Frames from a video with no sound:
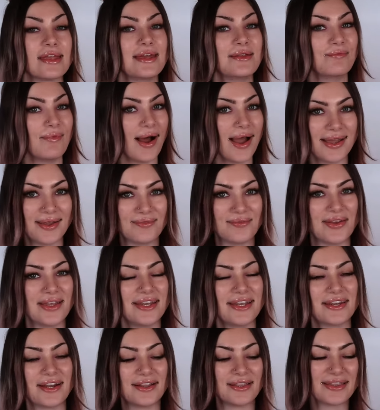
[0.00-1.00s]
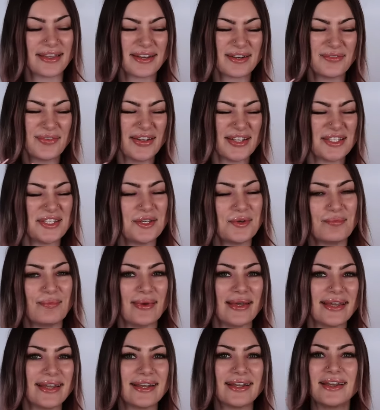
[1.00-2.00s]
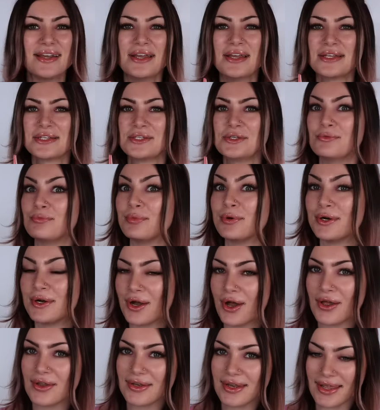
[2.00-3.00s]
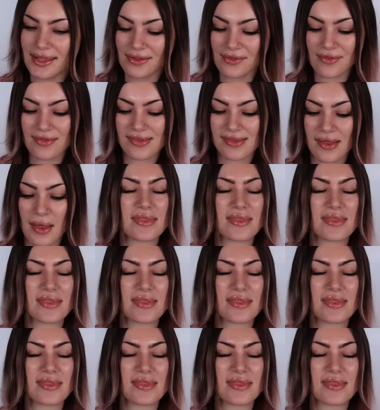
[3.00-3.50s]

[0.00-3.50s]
in my opinion, a little bit too big to put on nails.